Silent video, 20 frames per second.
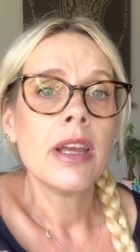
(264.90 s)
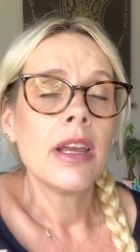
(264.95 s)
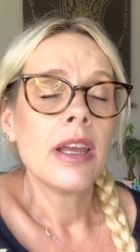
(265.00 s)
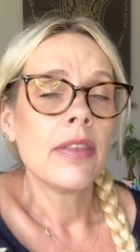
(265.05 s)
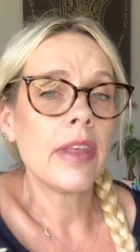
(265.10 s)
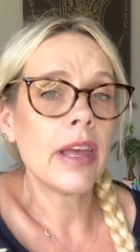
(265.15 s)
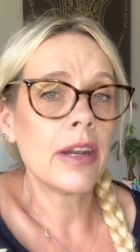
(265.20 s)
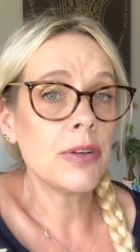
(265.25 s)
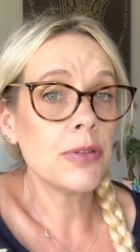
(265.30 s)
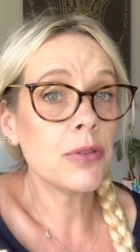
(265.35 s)

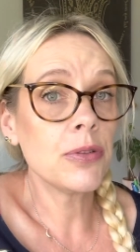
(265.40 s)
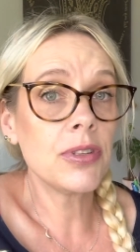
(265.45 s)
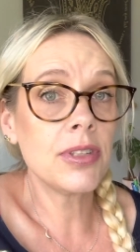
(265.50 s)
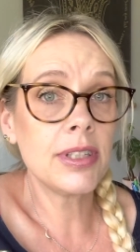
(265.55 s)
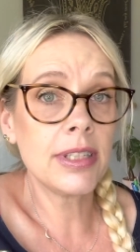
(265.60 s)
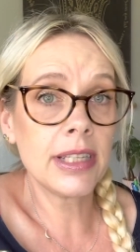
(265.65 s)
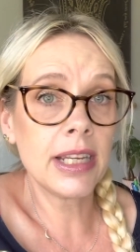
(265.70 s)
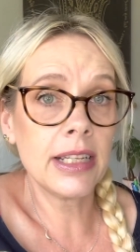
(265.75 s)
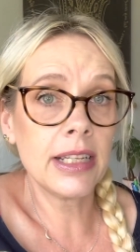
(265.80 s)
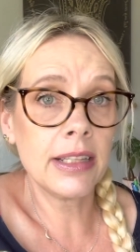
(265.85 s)
That is your
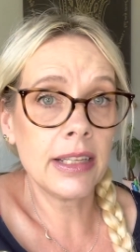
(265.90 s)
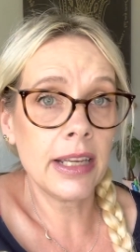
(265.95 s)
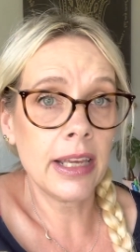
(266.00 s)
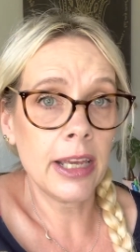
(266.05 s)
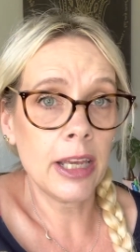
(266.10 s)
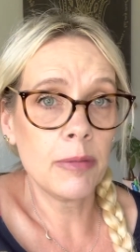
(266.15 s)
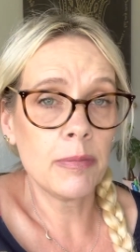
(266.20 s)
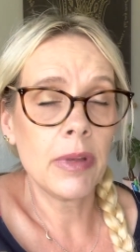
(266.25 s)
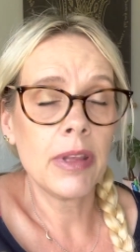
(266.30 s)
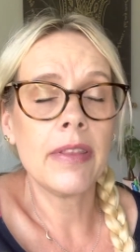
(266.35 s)
skin in the
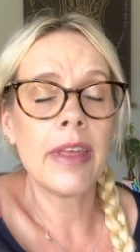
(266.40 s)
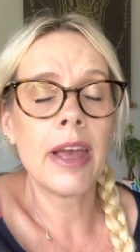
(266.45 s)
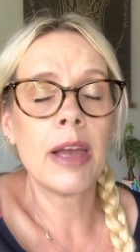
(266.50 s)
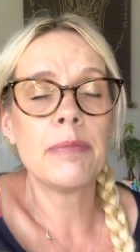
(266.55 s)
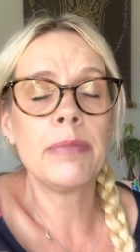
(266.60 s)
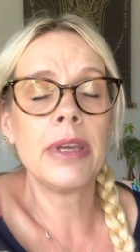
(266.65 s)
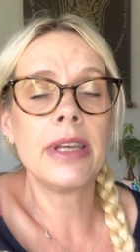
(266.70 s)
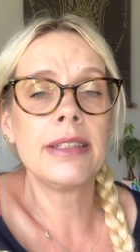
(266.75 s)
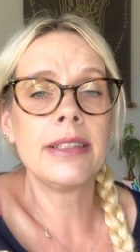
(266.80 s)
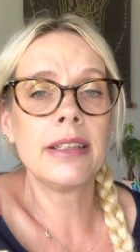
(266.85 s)
game. That
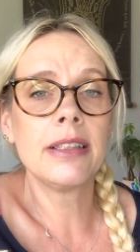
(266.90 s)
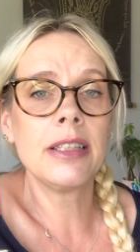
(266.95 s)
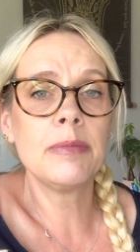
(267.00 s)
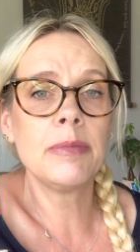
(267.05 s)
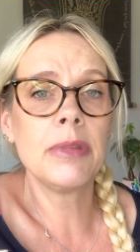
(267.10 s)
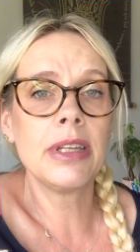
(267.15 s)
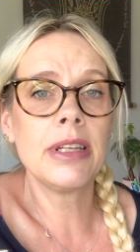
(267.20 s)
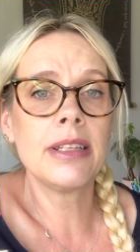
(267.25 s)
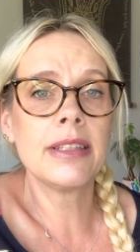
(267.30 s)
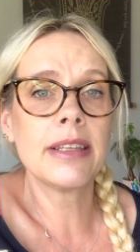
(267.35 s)
basically
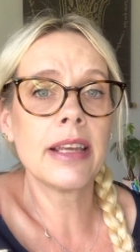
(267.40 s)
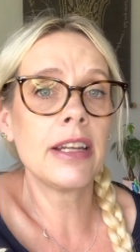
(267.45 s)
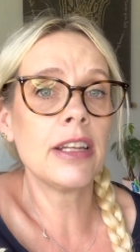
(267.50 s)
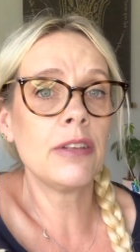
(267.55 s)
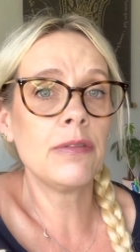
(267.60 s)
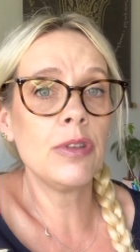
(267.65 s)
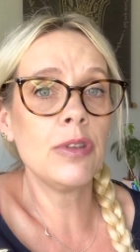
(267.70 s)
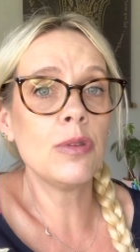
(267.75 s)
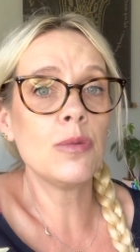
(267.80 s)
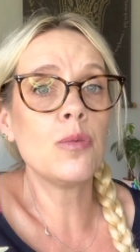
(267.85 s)
means that
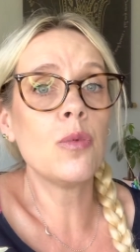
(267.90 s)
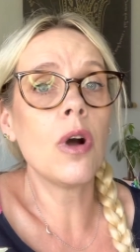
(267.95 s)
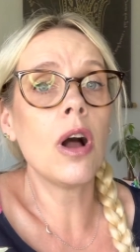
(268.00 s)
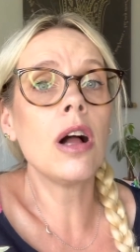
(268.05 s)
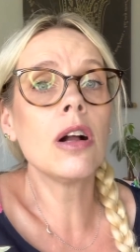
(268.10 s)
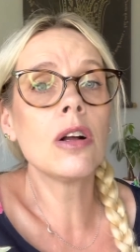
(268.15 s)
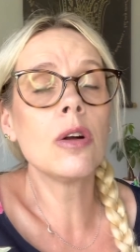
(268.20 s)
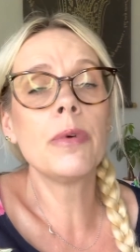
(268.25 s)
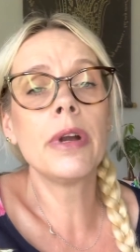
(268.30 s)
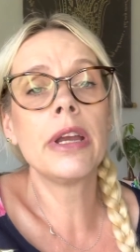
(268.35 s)
if you
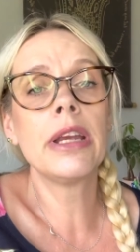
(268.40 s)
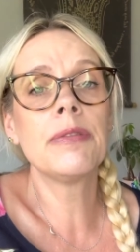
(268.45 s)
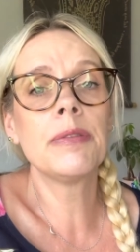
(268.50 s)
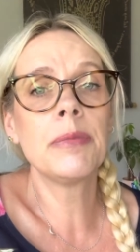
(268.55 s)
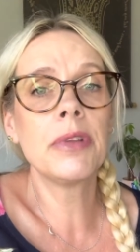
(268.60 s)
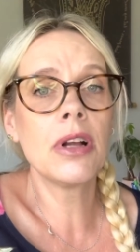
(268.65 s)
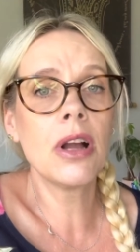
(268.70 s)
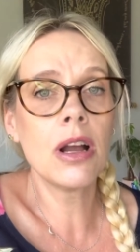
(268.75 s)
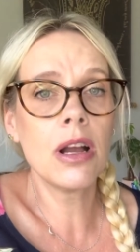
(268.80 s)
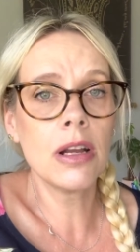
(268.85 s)
walk away from
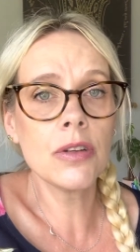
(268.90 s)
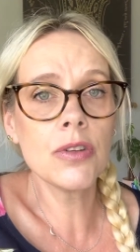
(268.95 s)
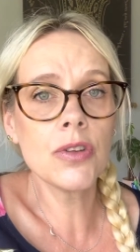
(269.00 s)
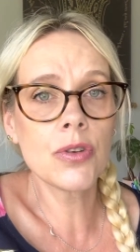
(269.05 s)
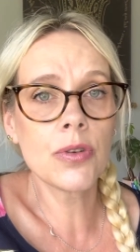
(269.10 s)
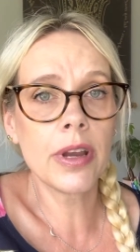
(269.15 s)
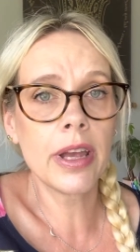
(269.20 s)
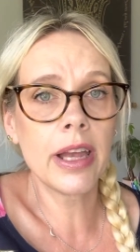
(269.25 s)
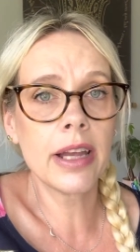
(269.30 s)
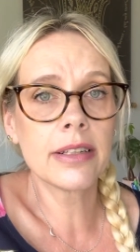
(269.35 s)
the
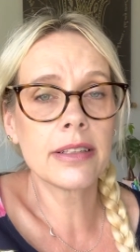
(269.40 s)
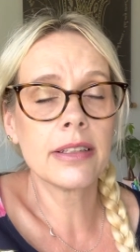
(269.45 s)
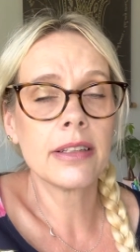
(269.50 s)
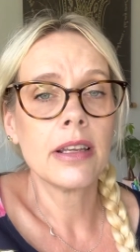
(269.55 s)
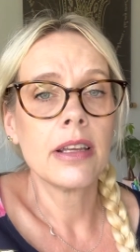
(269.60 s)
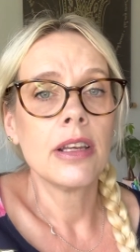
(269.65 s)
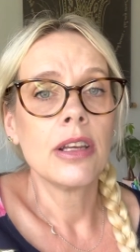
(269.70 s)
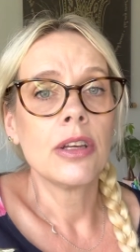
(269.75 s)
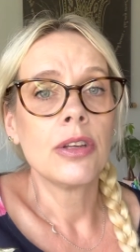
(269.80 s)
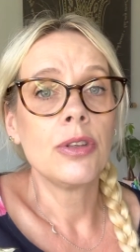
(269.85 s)
contract,
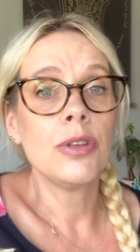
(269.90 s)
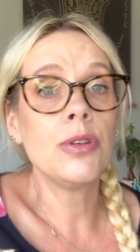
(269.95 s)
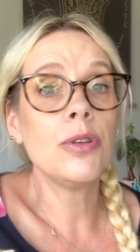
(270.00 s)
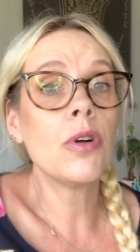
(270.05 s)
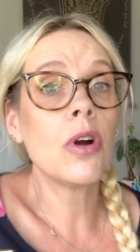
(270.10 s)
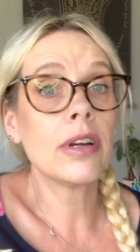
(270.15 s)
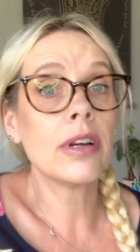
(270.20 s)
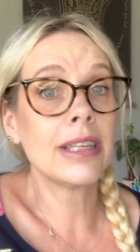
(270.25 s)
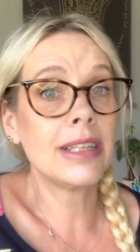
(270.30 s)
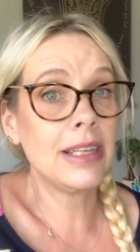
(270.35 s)
you
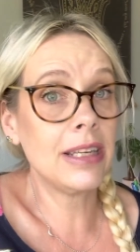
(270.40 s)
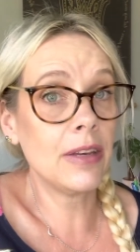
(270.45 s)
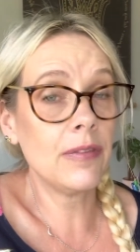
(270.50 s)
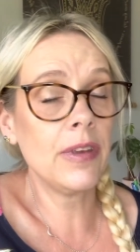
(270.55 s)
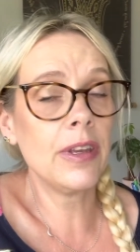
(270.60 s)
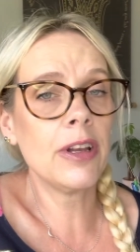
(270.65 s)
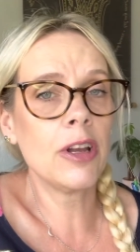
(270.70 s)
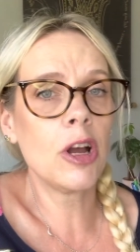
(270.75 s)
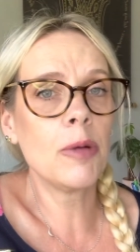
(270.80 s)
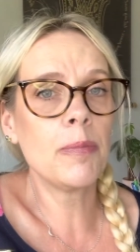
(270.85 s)
are
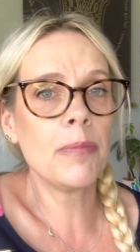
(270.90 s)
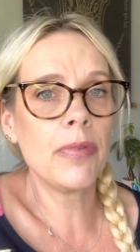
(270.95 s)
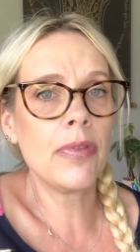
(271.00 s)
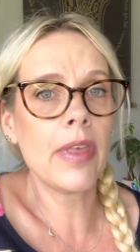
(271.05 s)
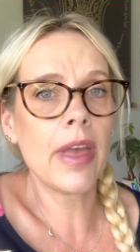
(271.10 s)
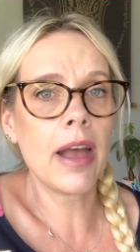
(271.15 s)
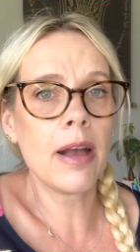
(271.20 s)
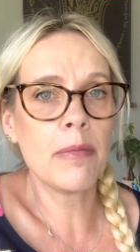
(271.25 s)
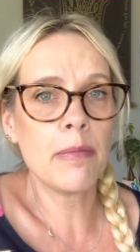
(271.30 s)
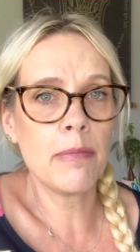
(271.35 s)
giving up
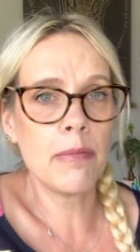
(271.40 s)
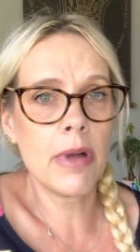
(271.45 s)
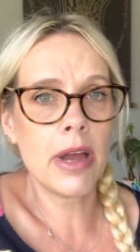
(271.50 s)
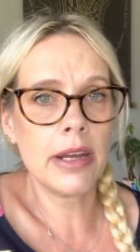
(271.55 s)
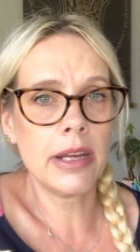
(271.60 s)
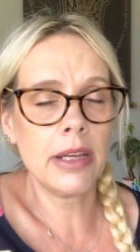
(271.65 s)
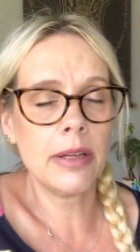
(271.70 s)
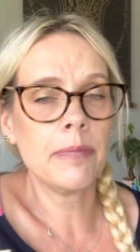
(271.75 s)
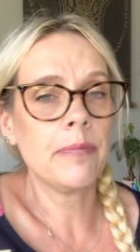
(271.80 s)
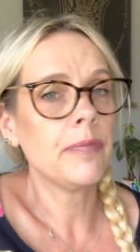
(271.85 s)
that
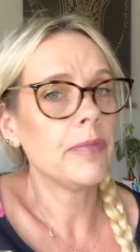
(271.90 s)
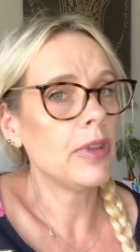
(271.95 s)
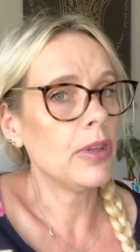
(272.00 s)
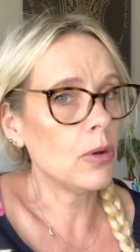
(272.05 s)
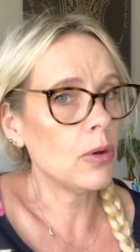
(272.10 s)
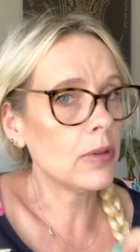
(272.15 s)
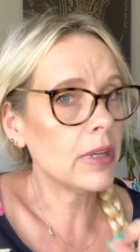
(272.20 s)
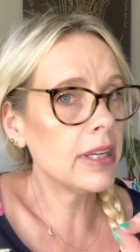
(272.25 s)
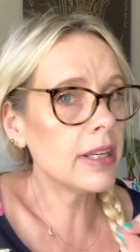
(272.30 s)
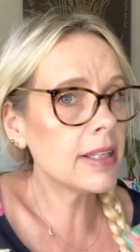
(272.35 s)
money. The
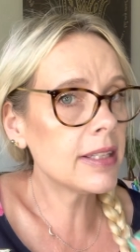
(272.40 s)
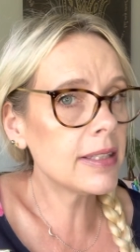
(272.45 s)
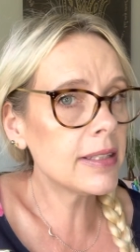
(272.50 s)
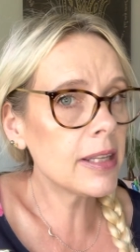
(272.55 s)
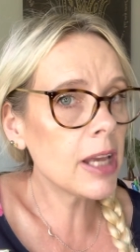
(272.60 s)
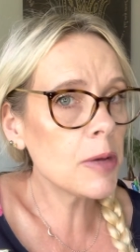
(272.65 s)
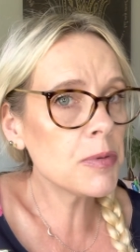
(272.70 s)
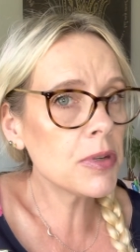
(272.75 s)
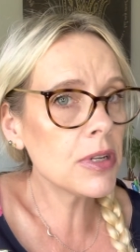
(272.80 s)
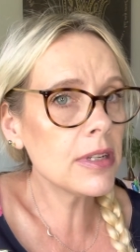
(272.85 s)
only
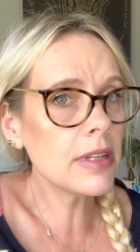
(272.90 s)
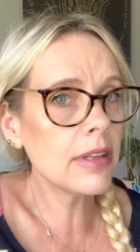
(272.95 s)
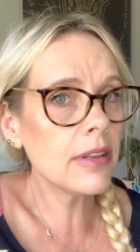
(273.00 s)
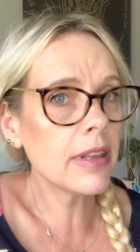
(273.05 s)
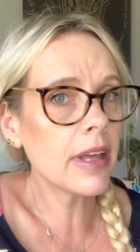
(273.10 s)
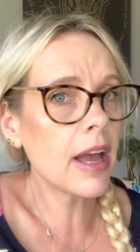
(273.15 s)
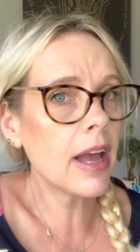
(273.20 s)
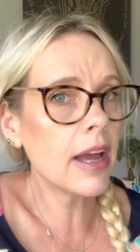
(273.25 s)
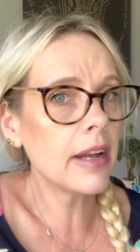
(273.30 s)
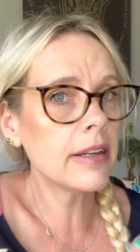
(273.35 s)
exception to
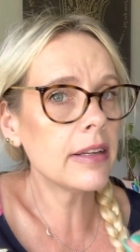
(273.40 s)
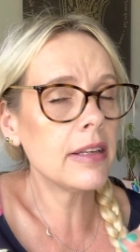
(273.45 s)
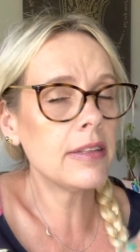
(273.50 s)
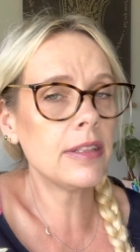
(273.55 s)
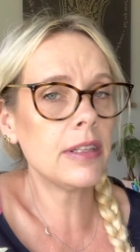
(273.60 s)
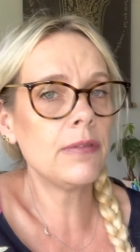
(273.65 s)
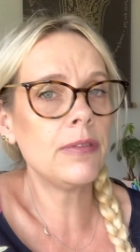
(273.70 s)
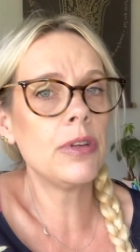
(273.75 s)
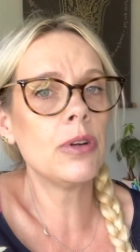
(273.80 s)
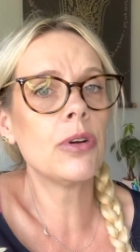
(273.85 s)
that is
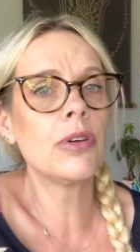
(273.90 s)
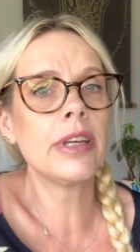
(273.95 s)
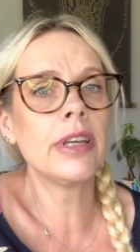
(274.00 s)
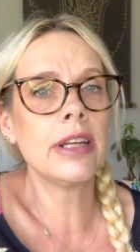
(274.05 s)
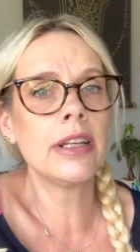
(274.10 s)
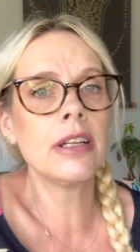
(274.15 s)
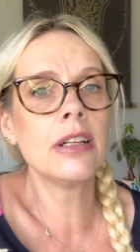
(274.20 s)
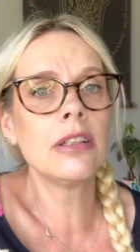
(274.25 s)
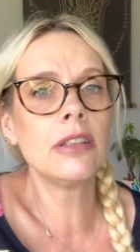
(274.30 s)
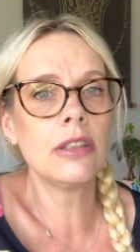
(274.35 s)
if you are
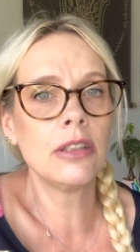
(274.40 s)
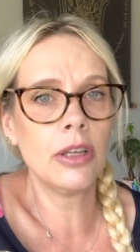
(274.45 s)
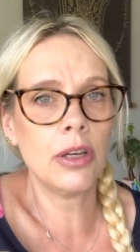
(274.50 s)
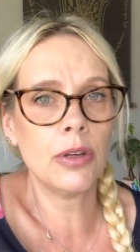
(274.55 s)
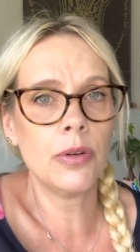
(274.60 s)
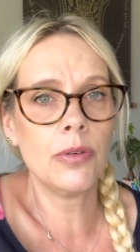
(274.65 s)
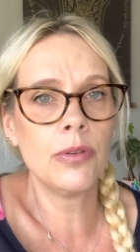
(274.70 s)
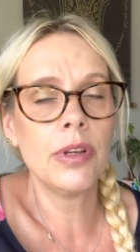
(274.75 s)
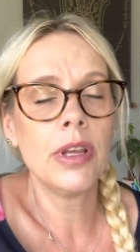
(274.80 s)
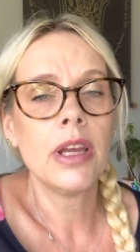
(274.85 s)
getting a
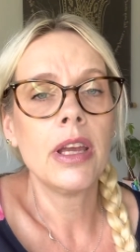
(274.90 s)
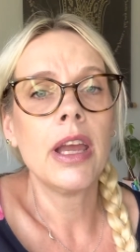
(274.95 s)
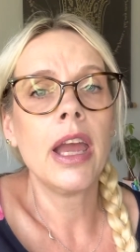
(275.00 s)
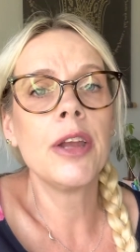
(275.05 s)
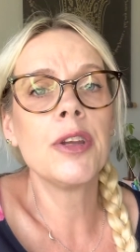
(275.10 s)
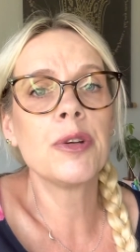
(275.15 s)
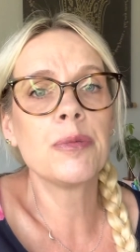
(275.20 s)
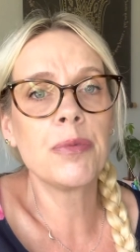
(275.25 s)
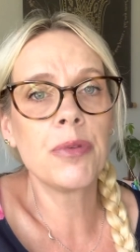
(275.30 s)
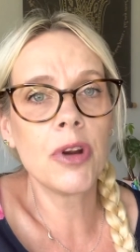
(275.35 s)
loan and
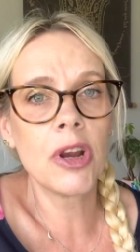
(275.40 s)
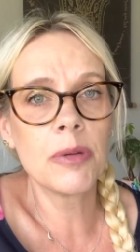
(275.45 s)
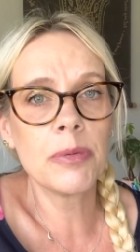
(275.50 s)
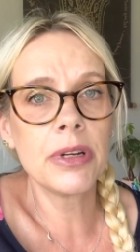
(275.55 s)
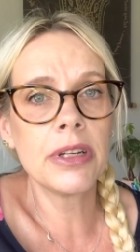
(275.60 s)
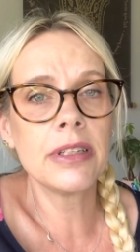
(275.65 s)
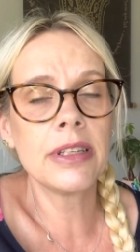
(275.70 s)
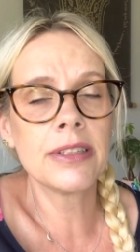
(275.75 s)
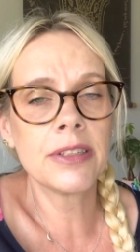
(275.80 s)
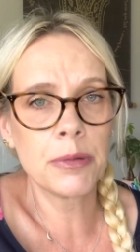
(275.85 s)
your property
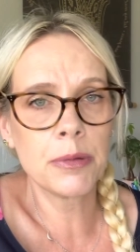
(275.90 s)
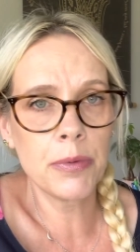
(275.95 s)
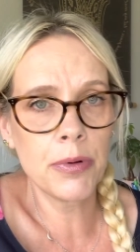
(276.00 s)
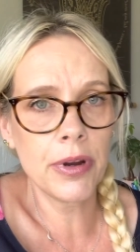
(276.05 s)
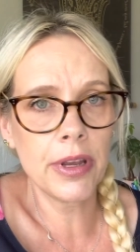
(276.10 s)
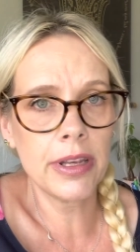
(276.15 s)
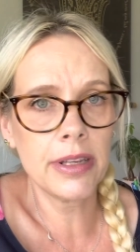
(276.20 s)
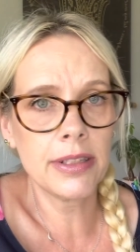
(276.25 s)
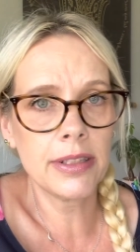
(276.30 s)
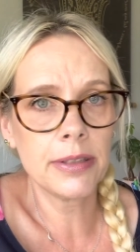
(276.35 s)
doesn't
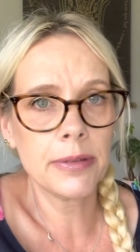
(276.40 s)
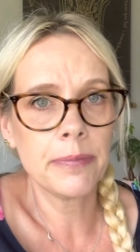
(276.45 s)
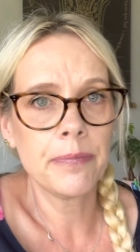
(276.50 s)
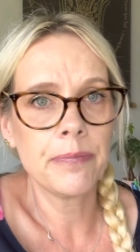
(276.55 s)
appraise.